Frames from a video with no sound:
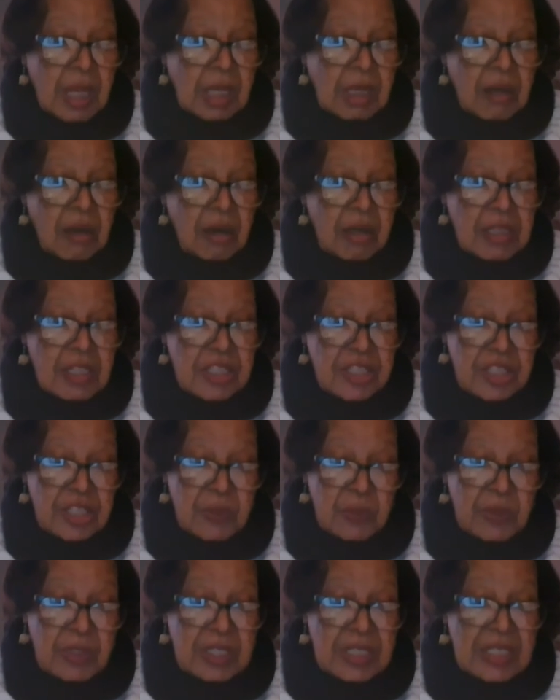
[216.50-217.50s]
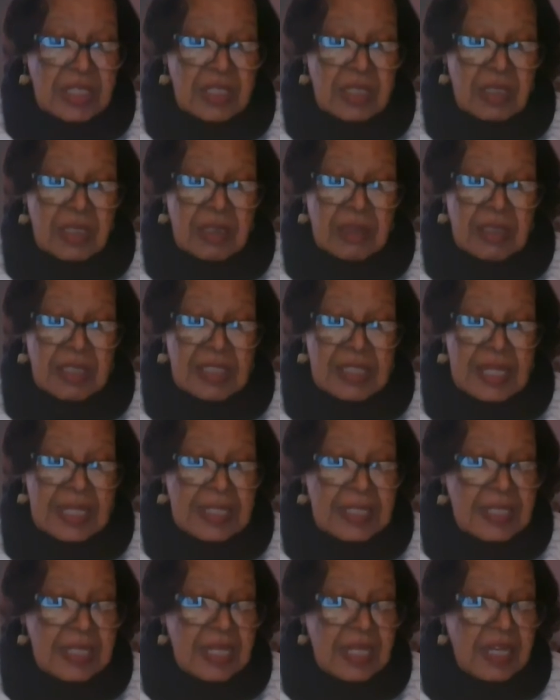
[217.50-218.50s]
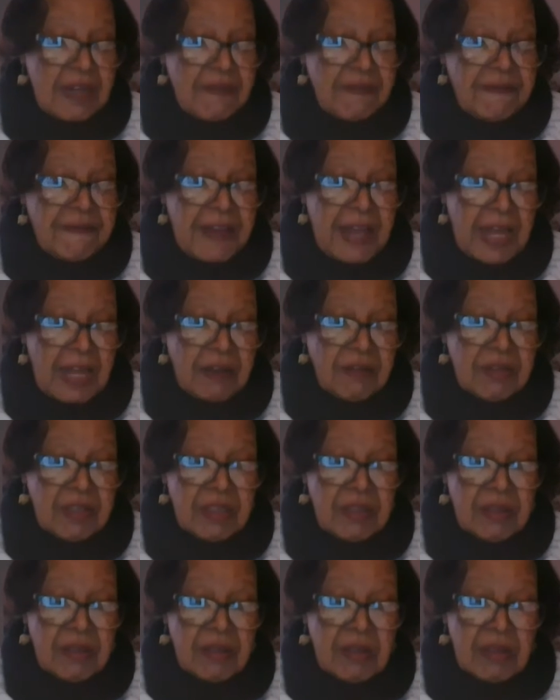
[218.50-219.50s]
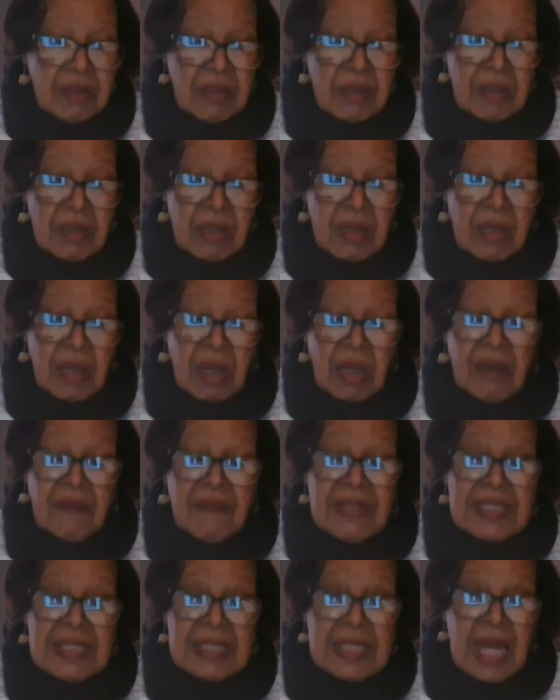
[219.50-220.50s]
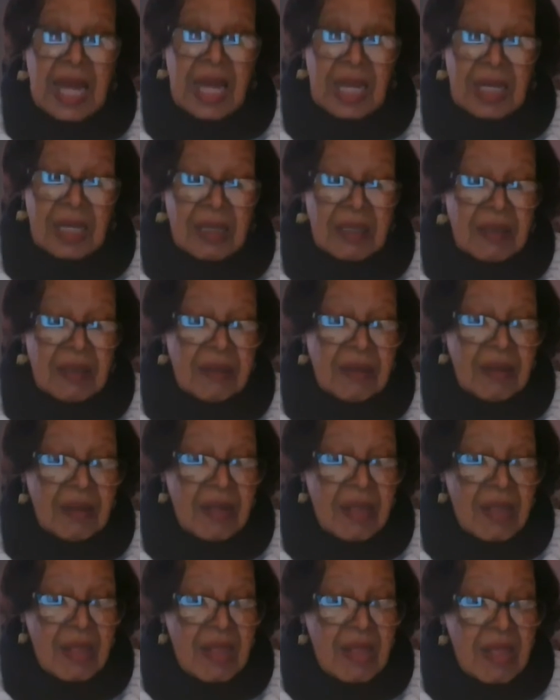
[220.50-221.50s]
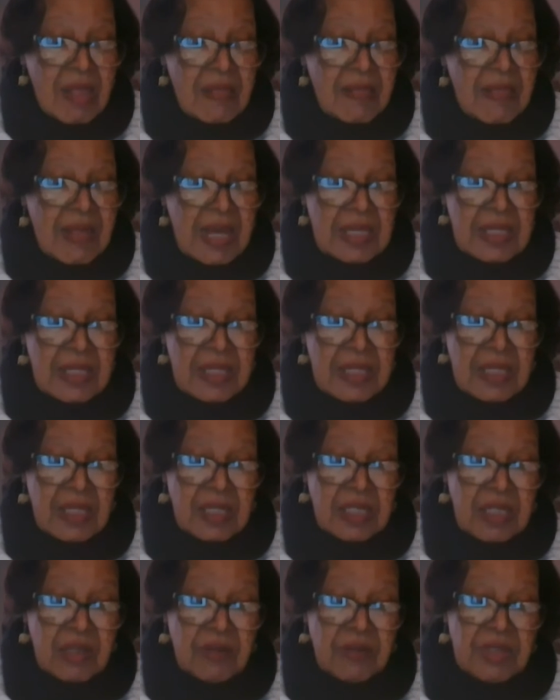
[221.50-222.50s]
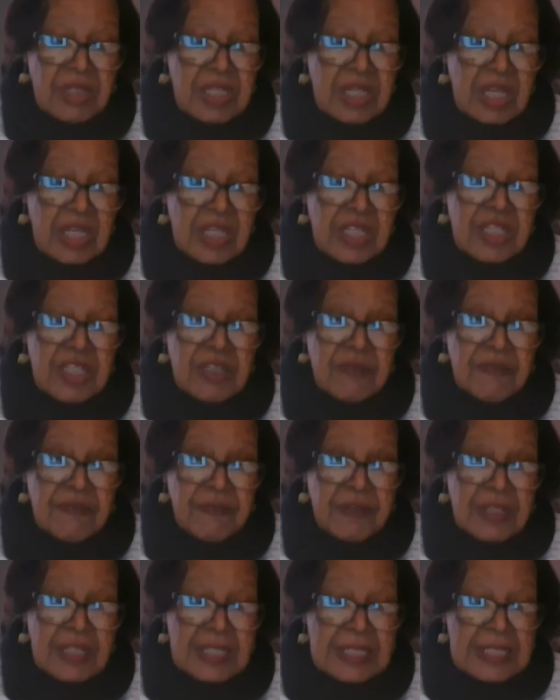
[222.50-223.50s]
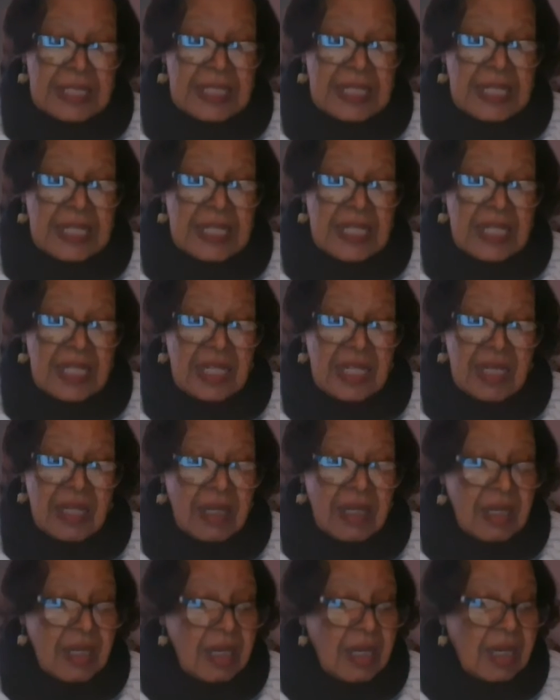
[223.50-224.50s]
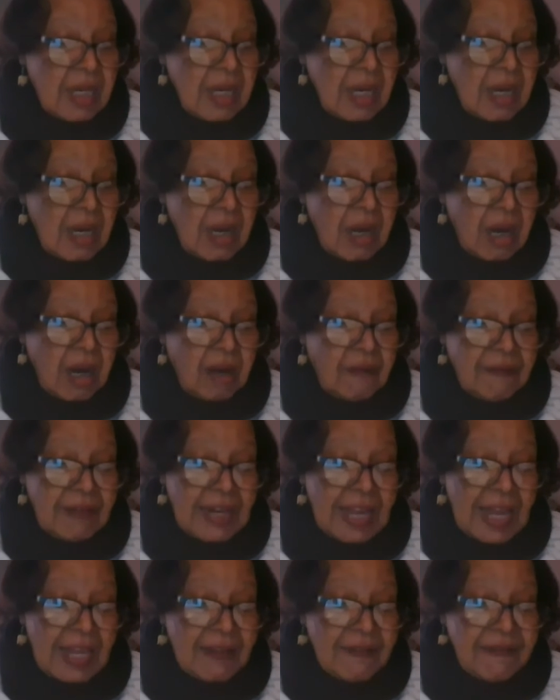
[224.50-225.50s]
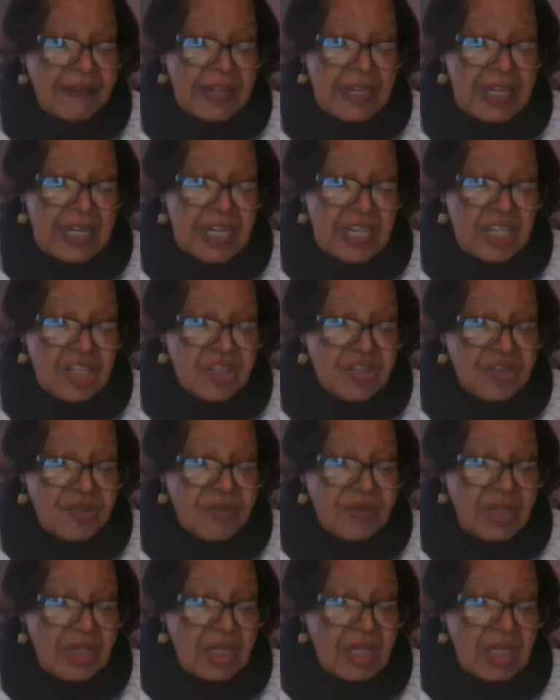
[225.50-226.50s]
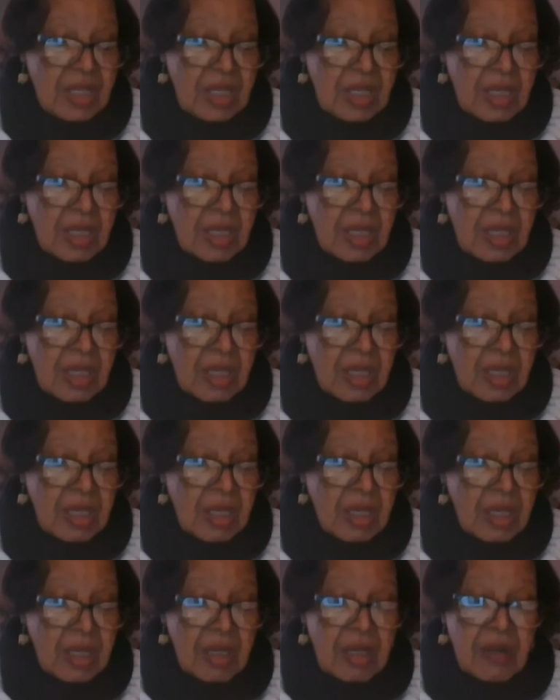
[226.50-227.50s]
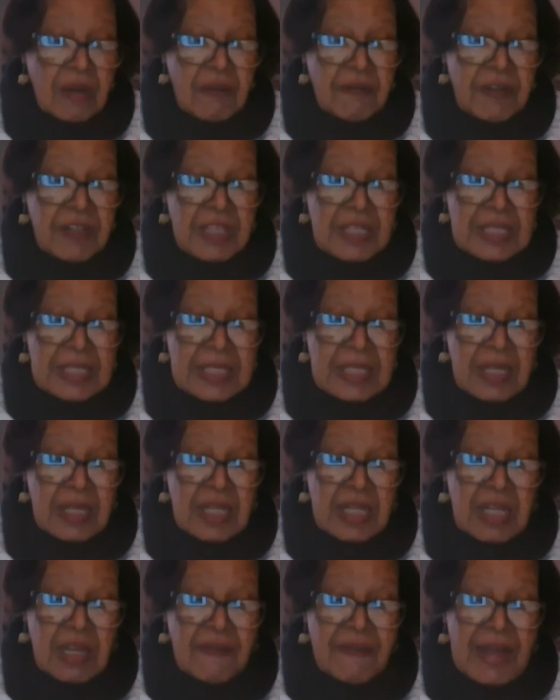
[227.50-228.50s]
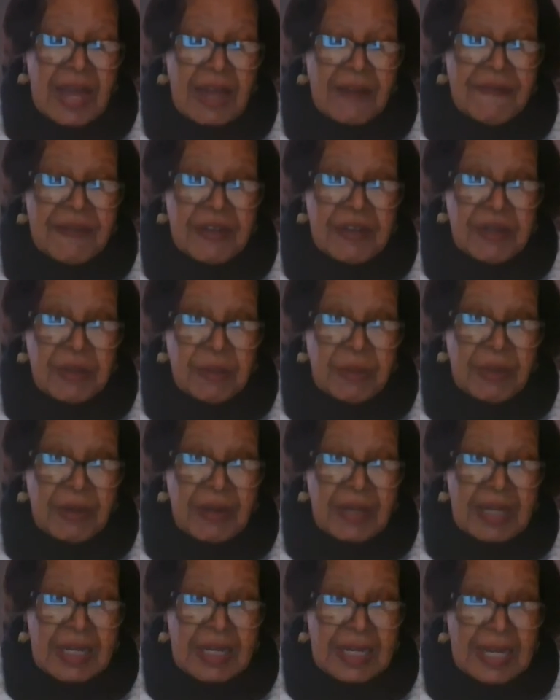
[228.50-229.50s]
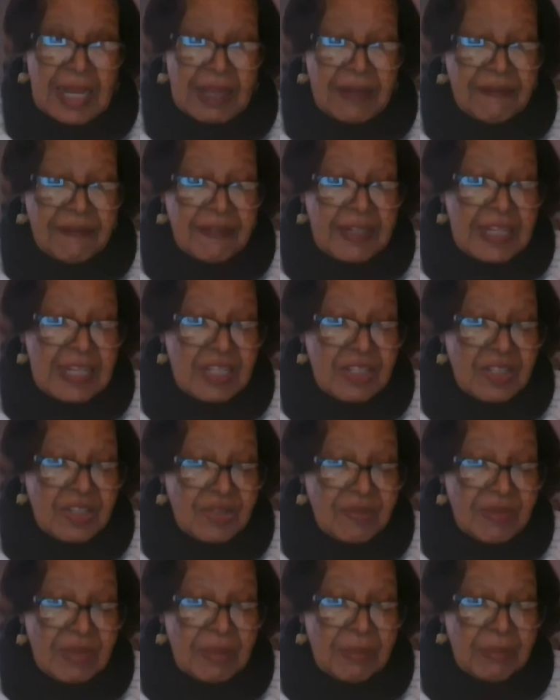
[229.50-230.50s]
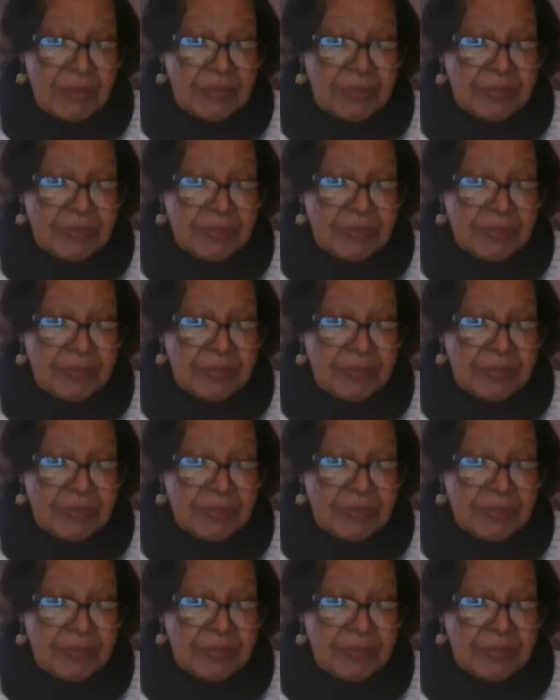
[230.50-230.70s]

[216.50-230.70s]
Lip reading: Carter G. Woodson, as I said, founder of ASALH. That's the Association for the Study of Life and History, for the study of African American life and history.